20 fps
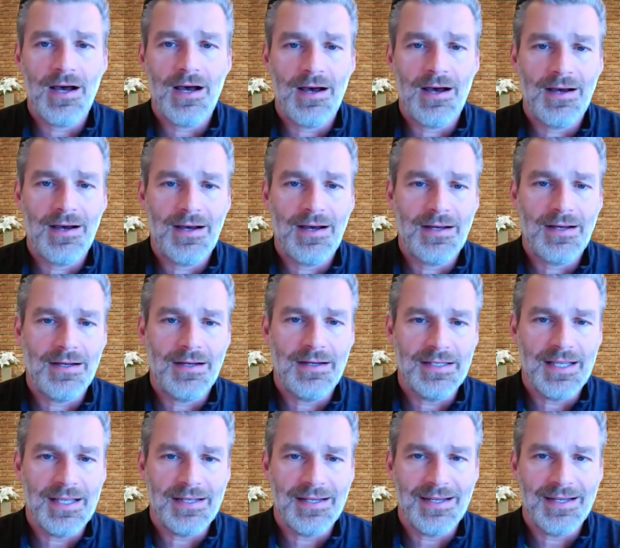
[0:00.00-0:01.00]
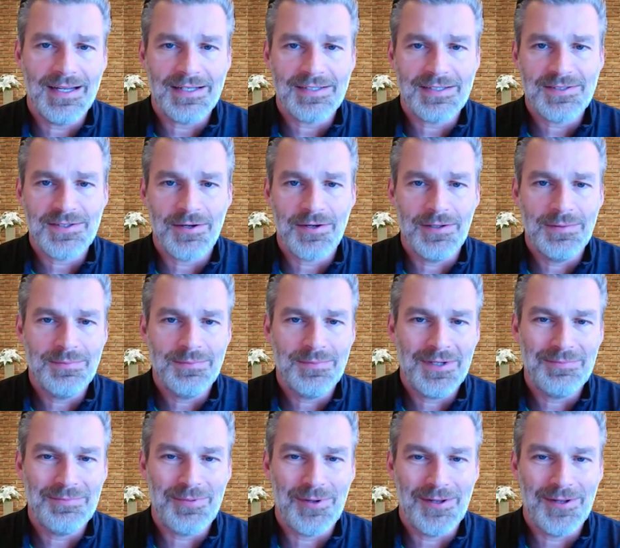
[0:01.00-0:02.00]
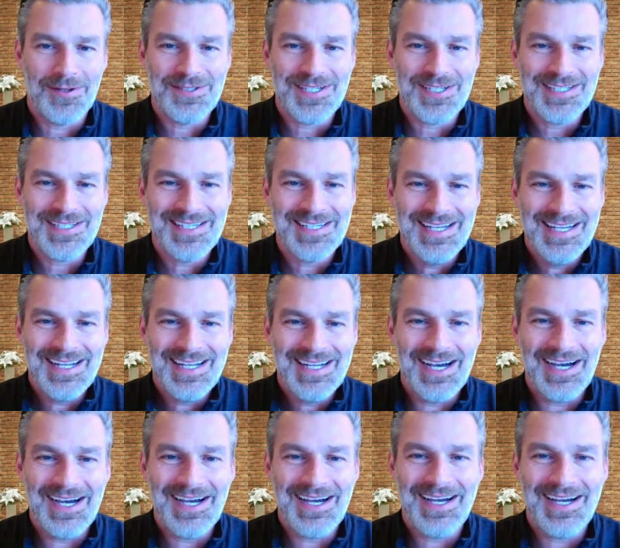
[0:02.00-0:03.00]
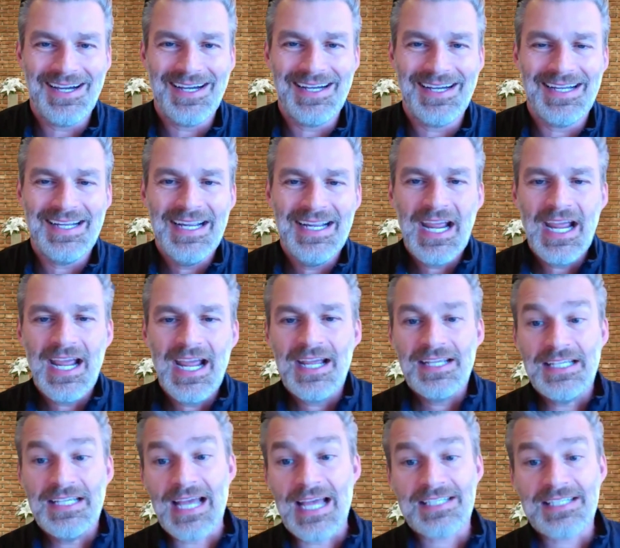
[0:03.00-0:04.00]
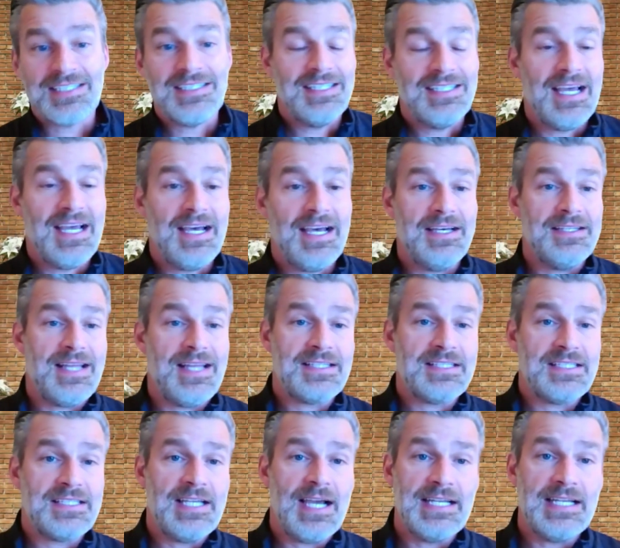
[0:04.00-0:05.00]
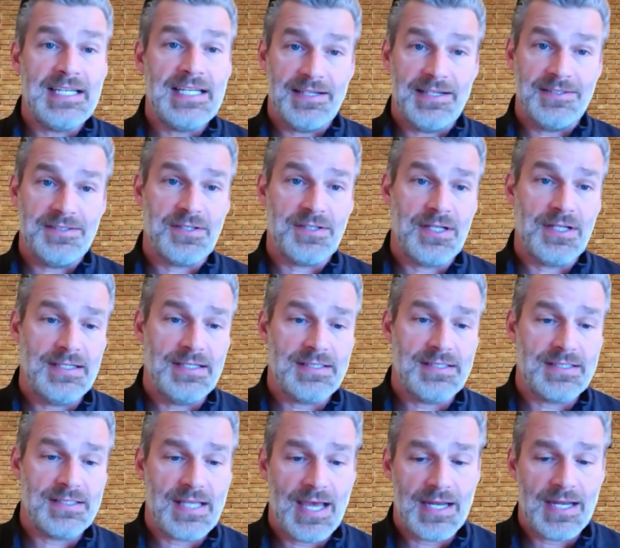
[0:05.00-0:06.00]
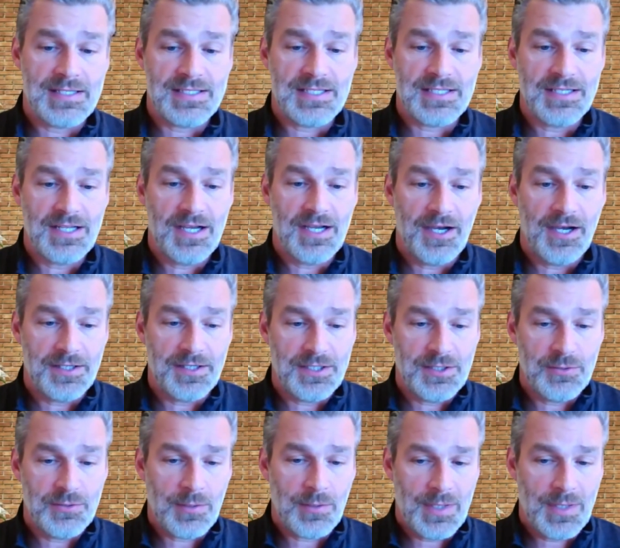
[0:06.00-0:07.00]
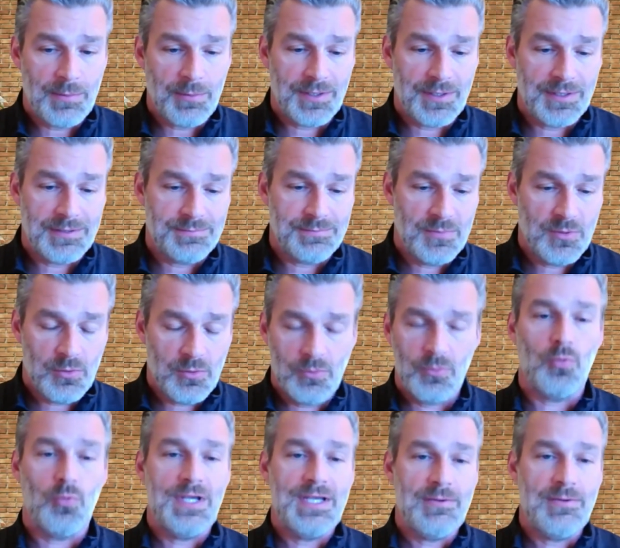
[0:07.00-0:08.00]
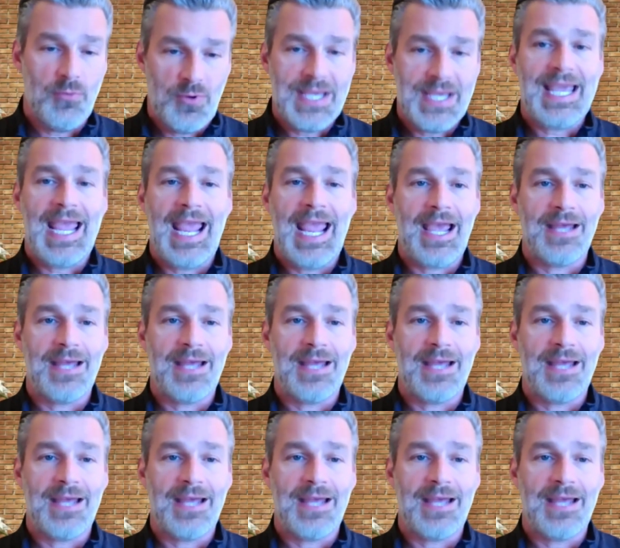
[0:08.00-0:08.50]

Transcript: Yeah. Sorry, my apologies. Yes, that's the idea. It's that you want to be able to, we